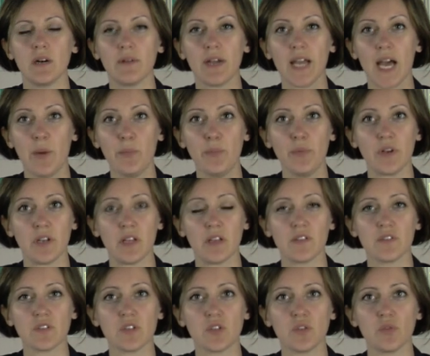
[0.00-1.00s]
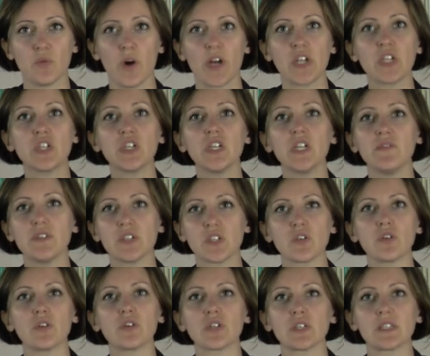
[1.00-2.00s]
companies to achieve a
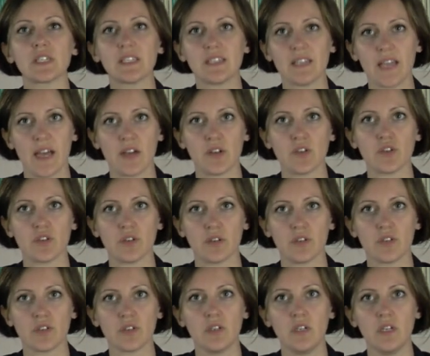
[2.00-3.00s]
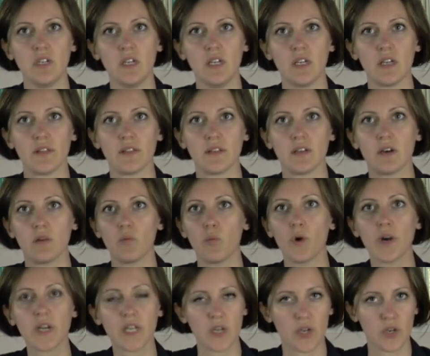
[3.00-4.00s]
certain standard in the
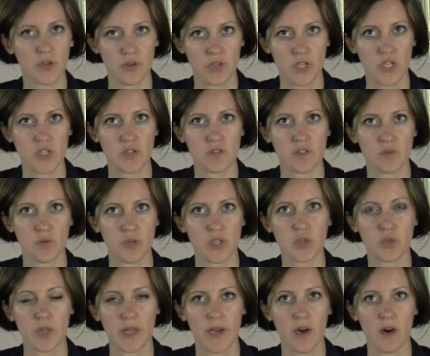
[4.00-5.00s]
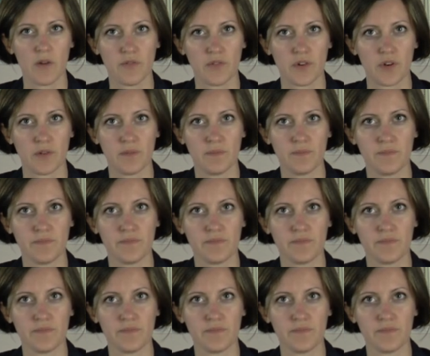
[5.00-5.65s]
working conditions which they offer.